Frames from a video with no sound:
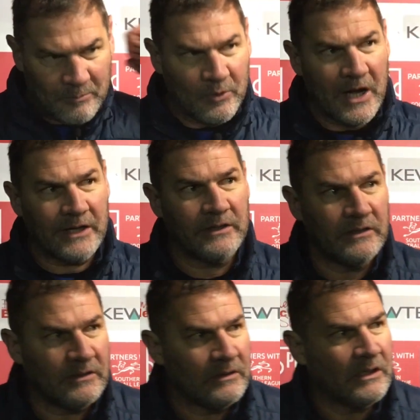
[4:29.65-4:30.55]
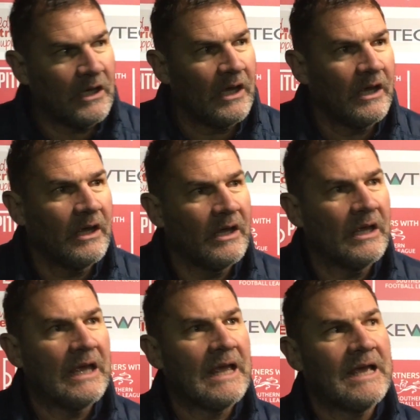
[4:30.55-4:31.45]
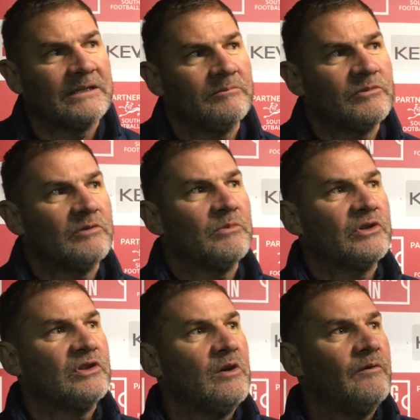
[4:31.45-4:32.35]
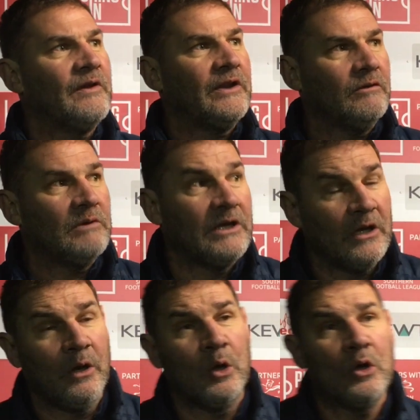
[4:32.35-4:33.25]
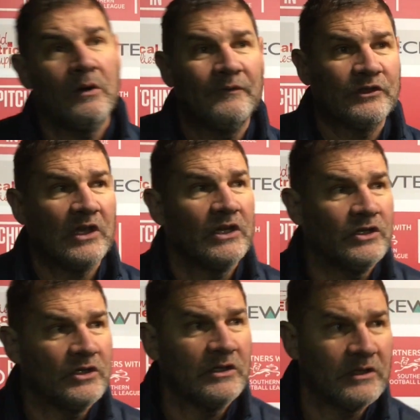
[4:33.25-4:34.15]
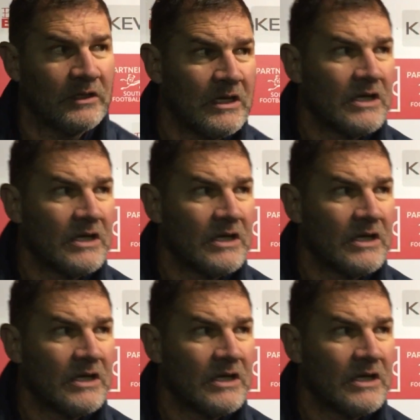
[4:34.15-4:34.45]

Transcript: Brandon Adams and myself had a long conversation, and